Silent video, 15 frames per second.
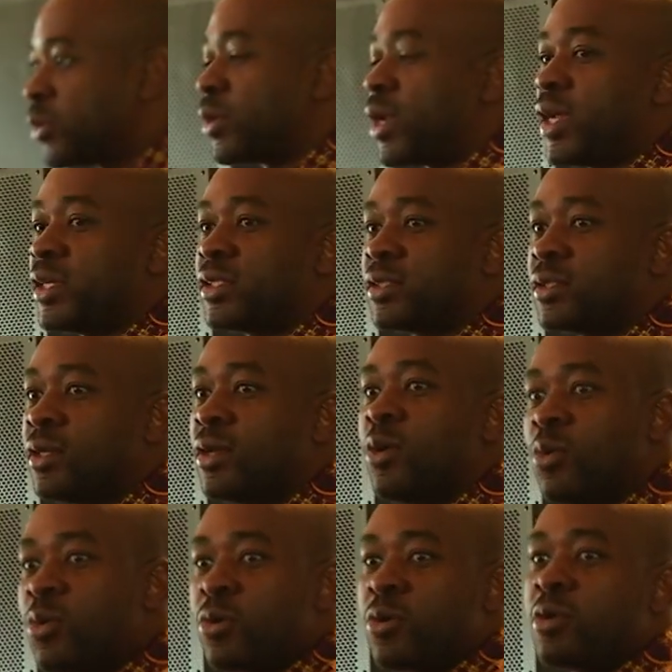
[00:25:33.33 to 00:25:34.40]
on us,
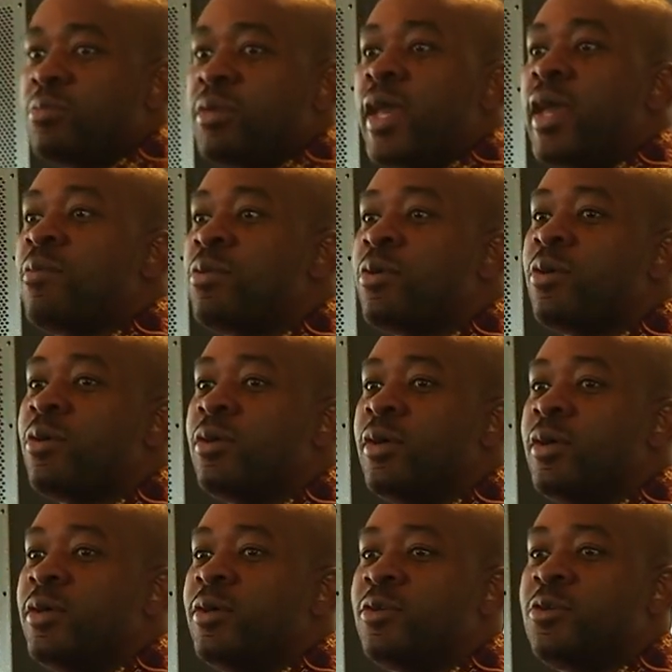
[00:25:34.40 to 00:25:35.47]
we will not be able
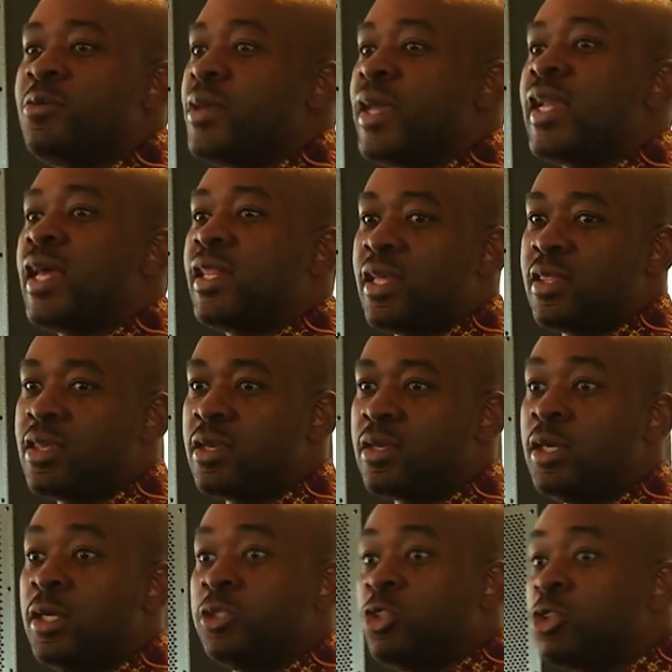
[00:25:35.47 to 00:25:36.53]
to be another thing.
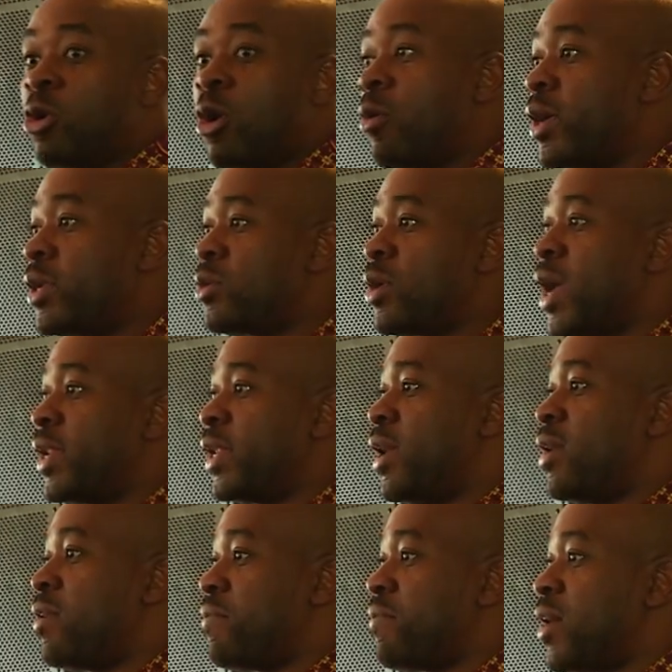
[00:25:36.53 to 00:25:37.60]
Do you know when you are an
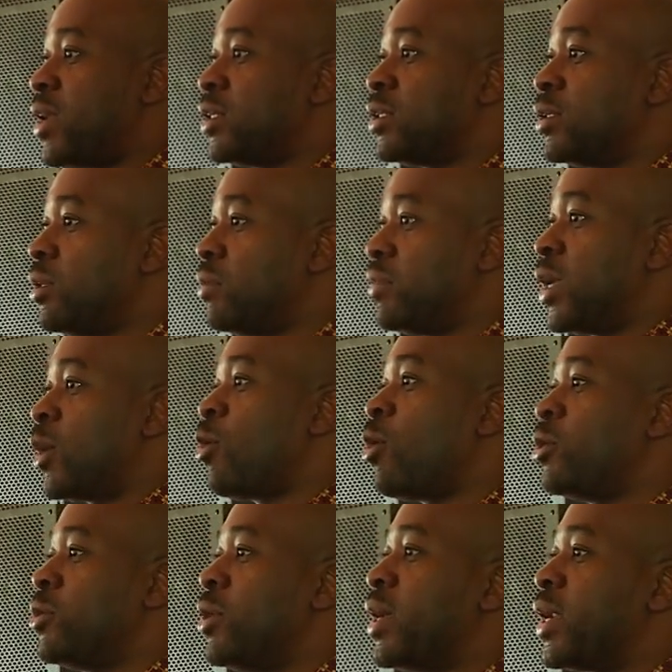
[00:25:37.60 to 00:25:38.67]
elephant, if they
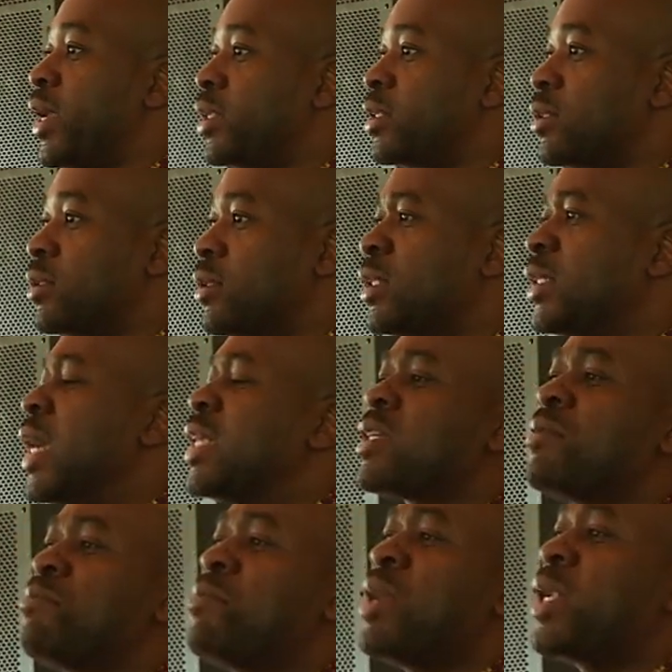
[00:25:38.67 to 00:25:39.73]
call you a rat, it
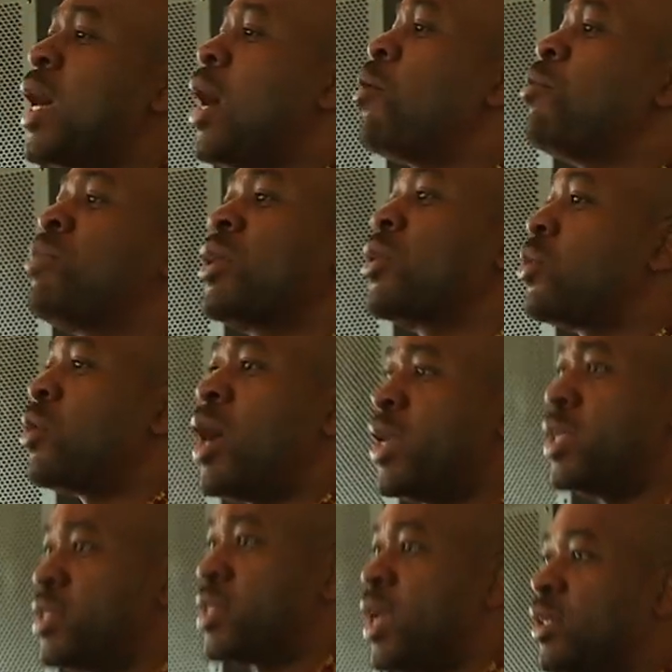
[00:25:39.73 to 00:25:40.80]
doesn't matter how big you are
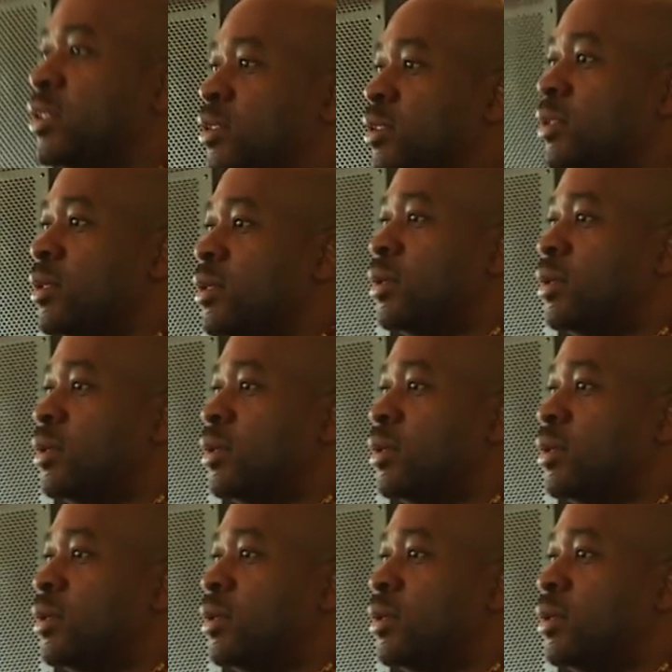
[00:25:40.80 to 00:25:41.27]
in size.